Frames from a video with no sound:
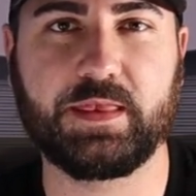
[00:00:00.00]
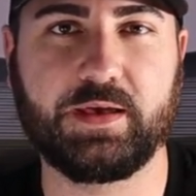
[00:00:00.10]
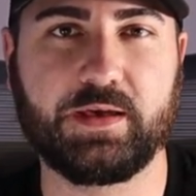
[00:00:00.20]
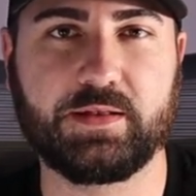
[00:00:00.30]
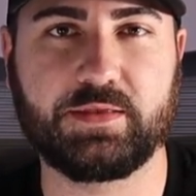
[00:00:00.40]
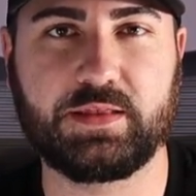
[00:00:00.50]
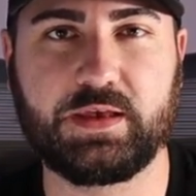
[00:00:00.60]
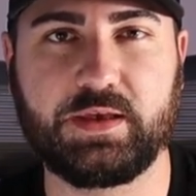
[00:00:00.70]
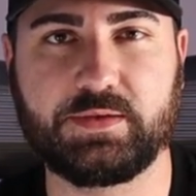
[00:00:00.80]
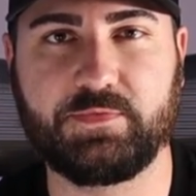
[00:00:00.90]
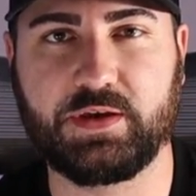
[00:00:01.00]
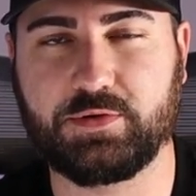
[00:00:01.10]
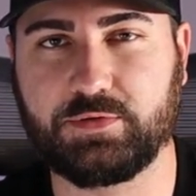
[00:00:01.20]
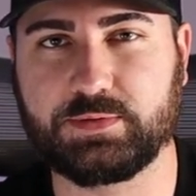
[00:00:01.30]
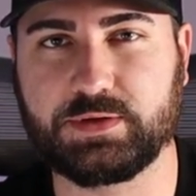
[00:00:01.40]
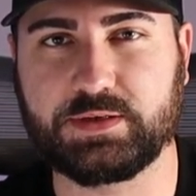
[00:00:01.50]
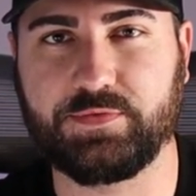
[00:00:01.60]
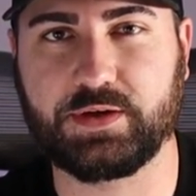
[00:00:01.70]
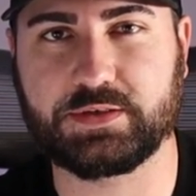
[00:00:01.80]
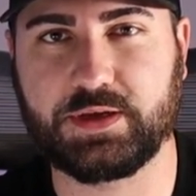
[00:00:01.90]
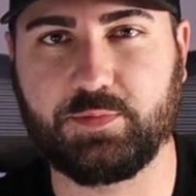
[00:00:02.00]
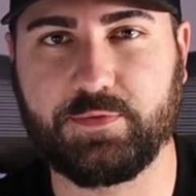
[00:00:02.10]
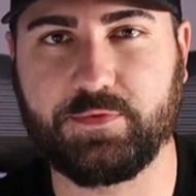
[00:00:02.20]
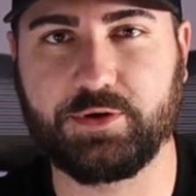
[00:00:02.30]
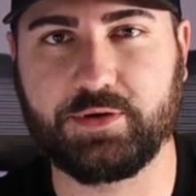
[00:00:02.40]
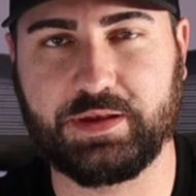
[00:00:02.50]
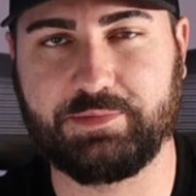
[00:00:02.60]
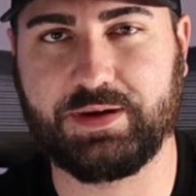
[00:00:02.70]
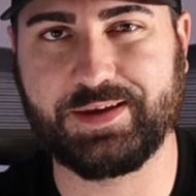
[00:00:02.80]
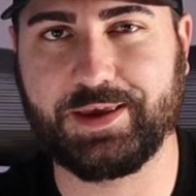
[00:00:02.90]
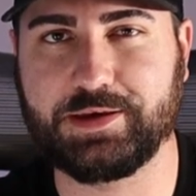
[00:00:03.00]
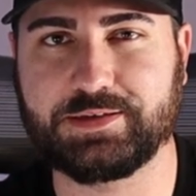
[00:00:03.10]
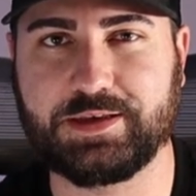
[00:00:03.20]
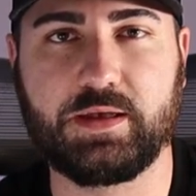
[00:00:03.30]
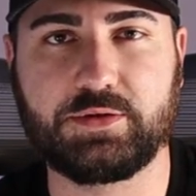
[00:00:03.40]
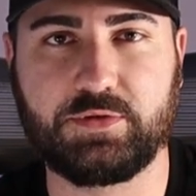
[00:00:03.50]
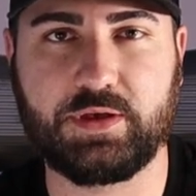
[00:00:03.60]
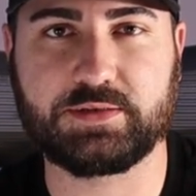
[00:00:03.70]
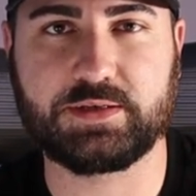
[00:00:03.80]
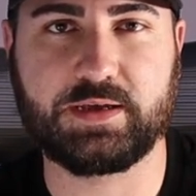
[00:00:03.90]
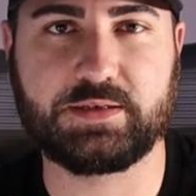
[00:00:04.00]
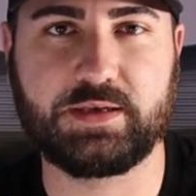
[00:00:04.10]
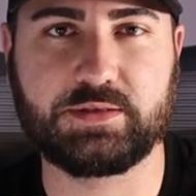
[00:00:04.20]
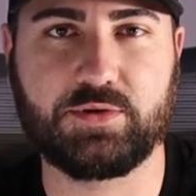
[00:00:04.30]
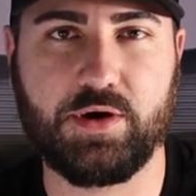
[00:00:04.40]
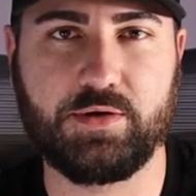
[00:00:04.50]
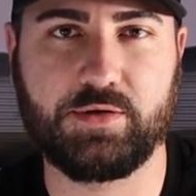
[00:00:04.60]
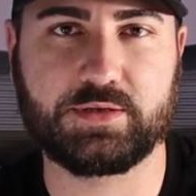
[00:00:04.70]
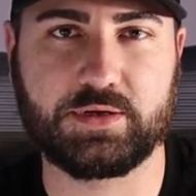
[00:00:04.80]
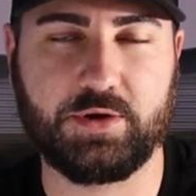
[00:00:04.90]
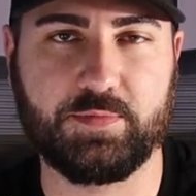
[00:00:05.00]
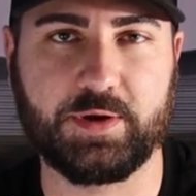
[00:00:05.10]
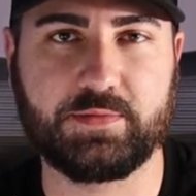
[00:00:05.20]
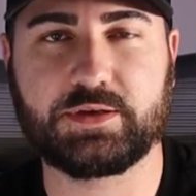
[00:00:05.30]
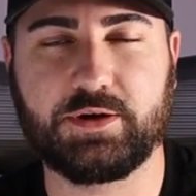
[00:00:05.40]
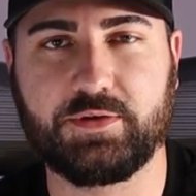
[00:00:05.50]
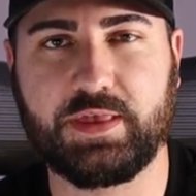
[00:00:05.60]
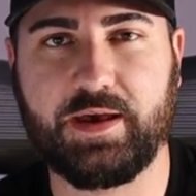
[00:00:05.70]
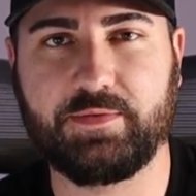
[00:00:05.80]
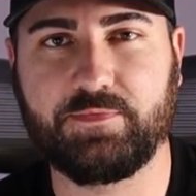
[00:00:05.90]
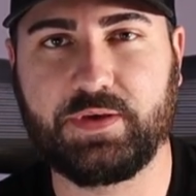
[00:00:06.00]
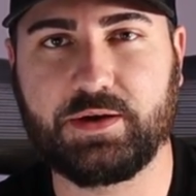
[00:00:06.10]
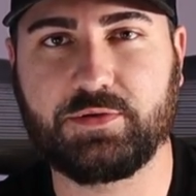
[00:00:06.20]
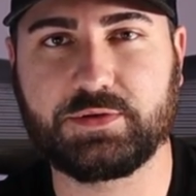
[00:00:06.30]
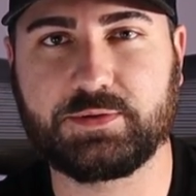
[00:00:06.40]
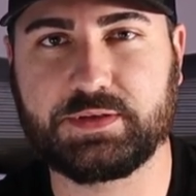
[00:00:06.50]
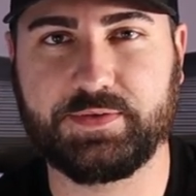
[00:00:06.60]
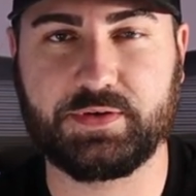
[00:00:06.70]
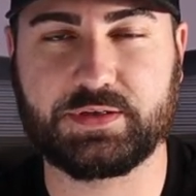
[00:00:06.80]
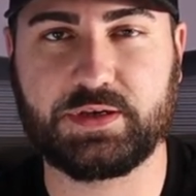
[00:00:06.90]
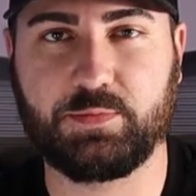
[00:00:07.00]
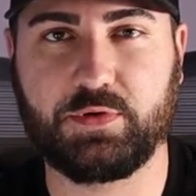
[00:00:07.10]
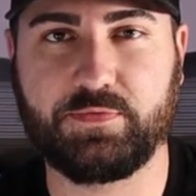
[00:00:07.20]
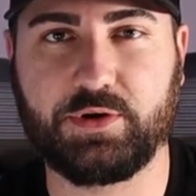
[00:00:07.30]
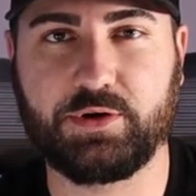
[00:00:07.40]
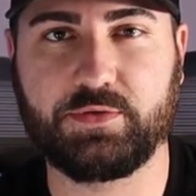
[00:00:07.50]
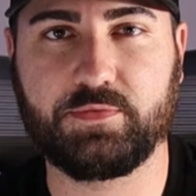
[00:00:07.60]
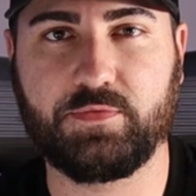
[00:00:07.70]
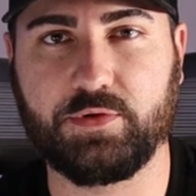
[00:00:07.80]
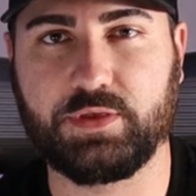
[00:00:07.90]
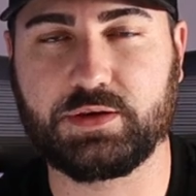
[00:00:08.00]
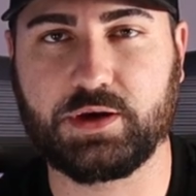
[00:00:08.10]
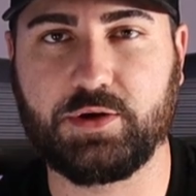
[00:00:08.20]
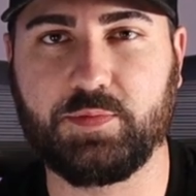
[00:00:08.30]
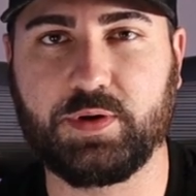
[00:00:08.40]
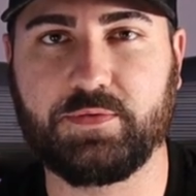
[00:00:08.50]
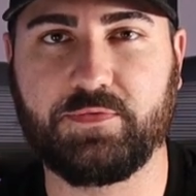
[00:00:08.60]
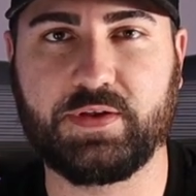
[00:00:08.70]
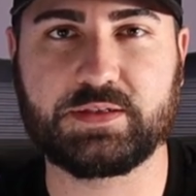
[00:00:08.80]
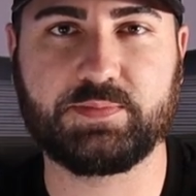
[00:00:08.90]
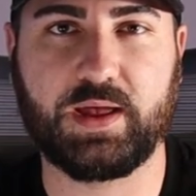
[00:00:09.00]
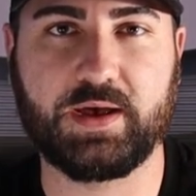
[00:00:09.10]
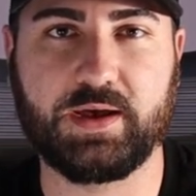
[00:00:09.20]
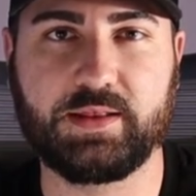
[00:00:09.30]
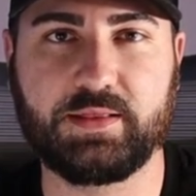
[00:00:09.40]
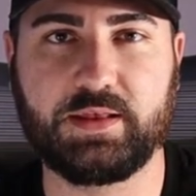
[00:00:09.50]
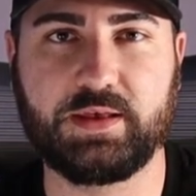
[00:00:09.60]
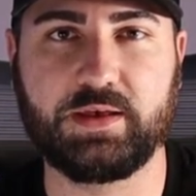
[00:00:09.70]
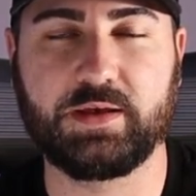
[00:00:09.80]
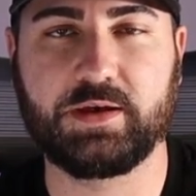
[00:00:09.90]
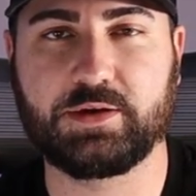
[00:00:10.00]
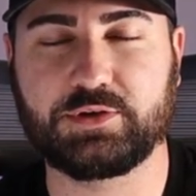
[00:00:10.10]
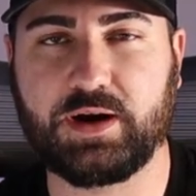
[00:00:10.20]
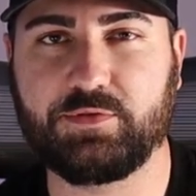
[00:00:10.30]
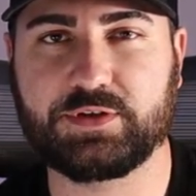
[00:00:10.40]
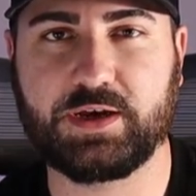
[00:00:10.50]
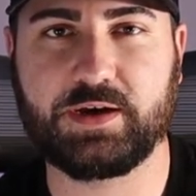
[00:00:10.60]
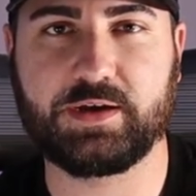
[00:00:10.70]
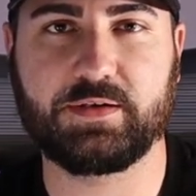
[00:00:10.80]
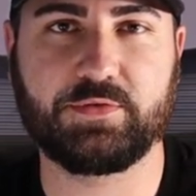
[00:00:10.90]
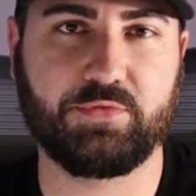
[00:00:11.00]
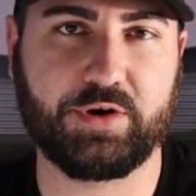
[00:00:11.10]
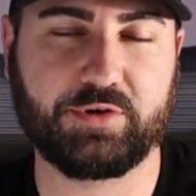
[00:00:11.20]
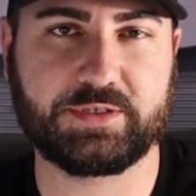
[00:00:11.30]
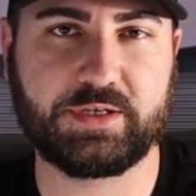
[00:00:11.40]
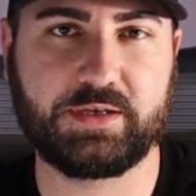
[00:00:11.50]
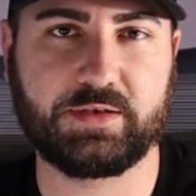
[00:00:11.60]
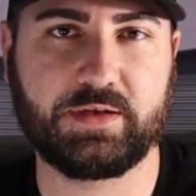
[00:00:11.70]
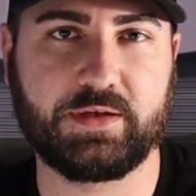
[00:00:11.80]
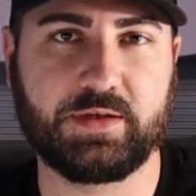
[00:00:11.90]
and the vehicle specific subwoofer, in my case, a 2019 Toyota Tacoma. So that vehicle specific subwoofer for the Tacoma fits behind the driver's side rear seat